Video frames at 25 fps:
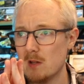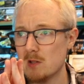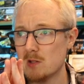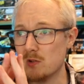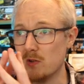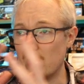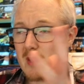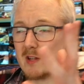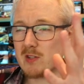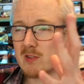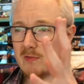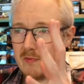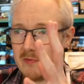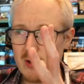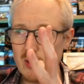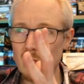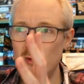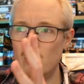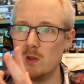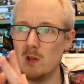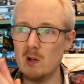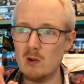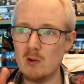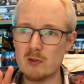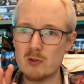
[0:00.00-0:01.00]
So that's a
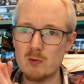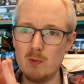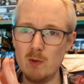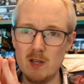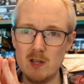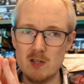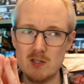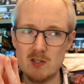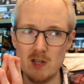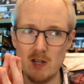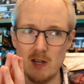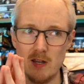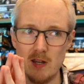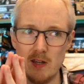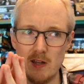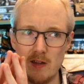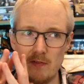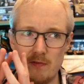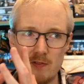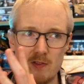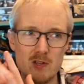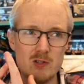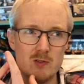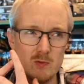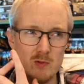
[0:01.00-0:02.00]
few little tweaks that,
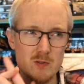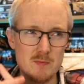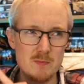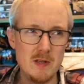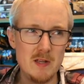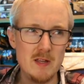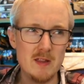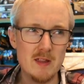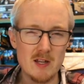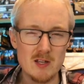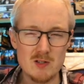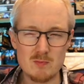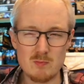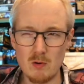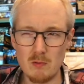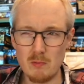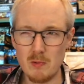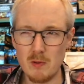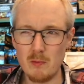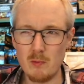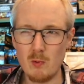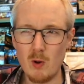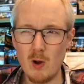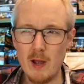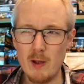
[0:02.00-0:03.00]
if this was me, that's
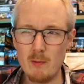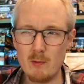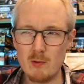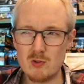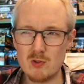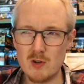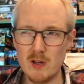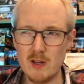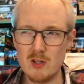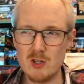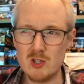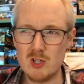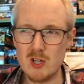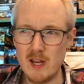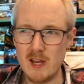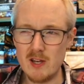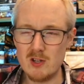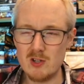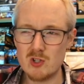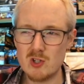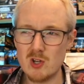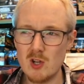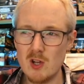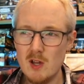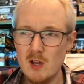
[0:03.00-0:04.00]
probably what I would try and
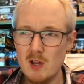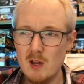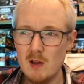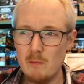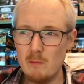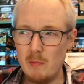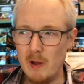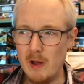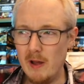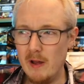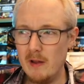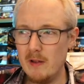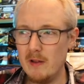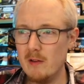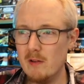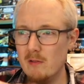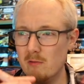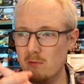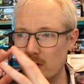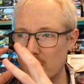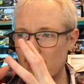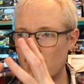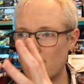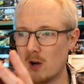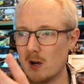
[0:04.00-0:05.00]
change. But
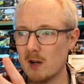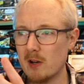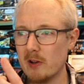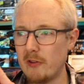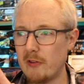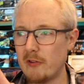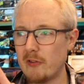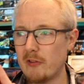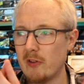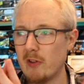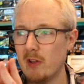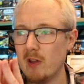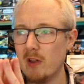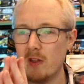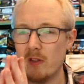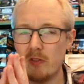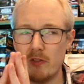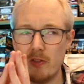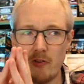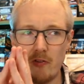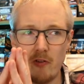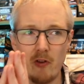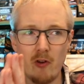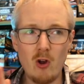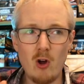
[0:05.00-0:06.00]
regardless,
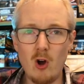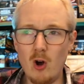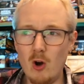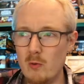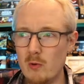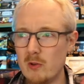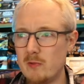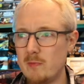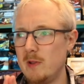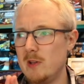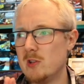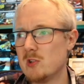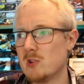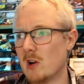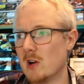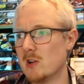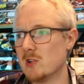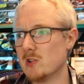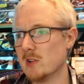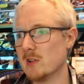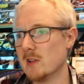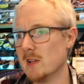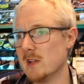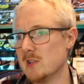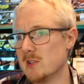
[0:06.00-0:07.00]
this is an always be
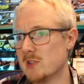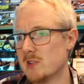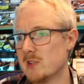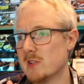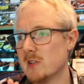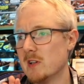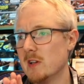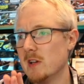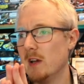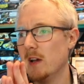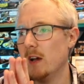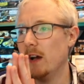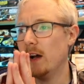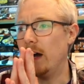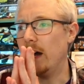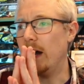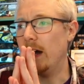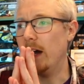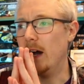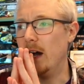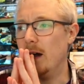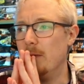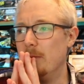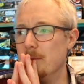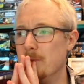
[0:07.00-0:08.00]
charging list.
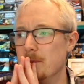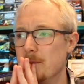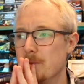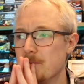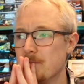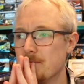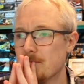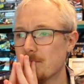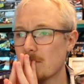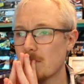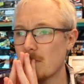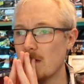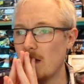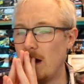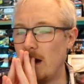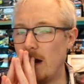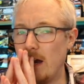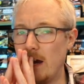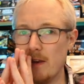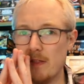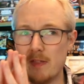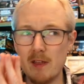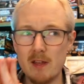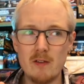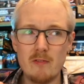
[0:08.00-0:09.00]

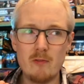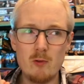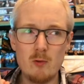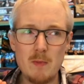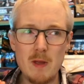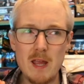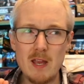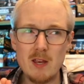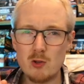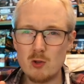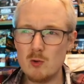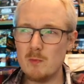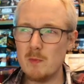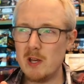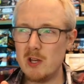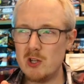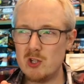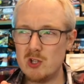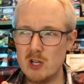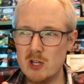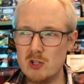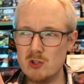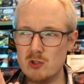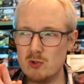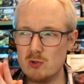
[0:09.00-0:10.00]
And I think if you make too many
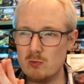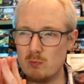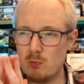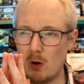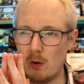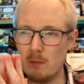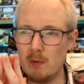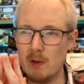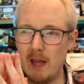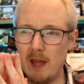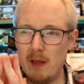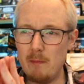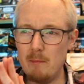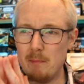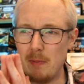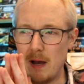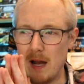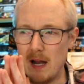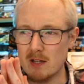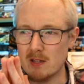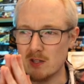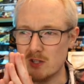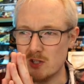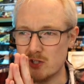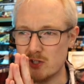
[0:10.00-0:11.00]
changes, you probably
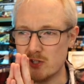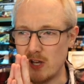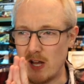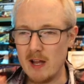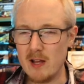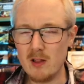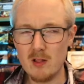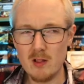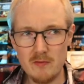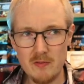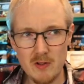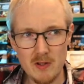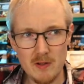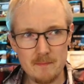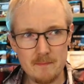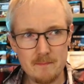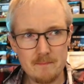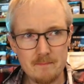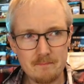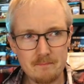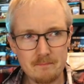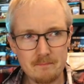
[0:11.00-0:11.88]
impact the style of it.